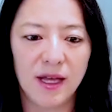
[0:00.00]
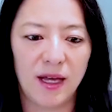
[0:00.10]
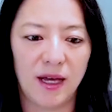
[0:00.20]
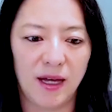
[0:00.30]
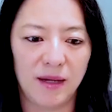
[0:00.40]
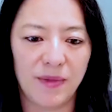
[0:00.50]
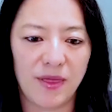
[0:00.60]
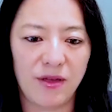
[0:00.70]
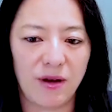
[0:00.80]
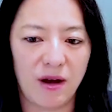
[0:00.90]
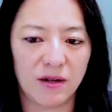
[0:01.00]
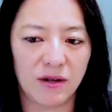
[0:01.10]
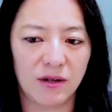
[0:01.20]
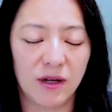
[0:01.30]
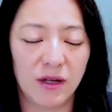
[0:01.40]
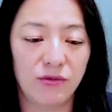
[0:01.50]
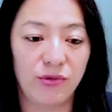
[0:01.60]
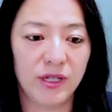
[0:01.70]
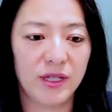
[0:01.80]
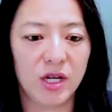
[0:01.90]
Um, there are
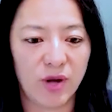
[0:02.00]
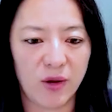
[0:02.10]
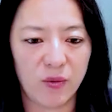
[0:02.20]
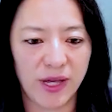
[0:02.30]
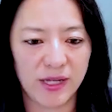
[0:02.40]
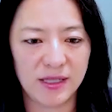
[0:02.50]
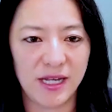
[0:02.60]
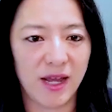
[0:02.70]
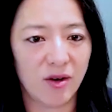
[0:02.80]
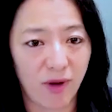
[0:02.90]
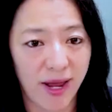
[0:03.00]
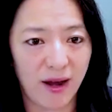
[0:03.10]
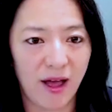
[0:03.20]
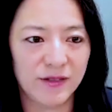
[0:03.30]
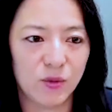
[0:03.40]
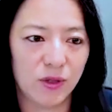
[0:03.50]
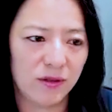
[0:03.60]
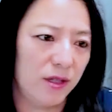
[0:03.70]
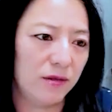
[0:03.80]
really great ways to take write offs where, you know,